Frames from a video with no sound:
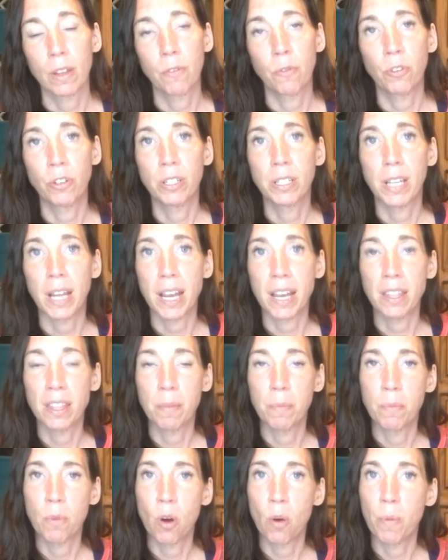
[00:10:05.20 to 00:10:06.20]
If we're staying in the
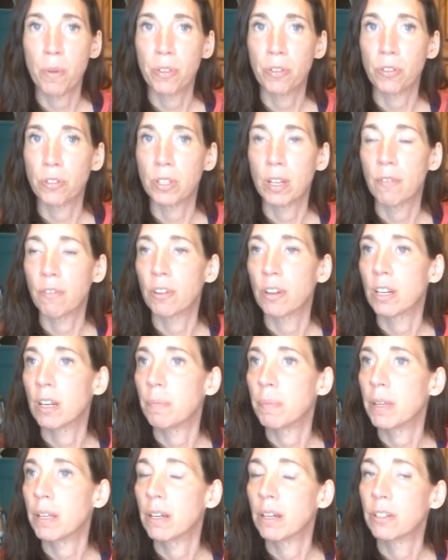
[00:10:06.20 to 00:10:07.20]
moment, there's never going to
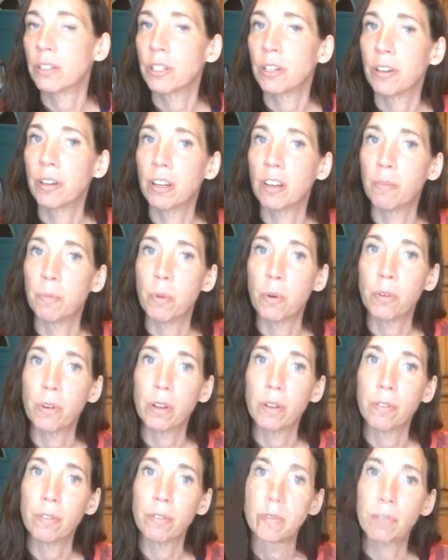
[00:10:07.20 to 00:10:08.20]
be an ulterior
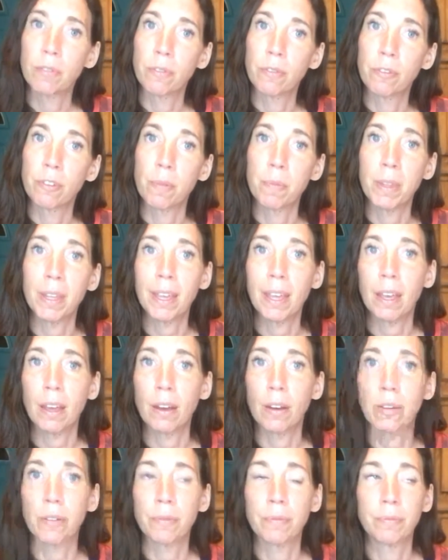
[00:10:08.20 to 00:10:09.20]
motive from the
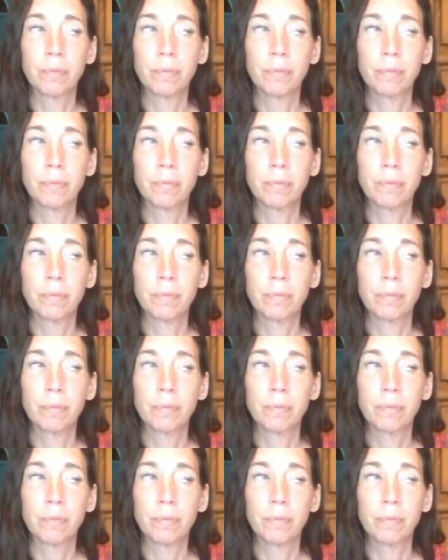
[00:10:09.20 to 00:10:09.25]
ego.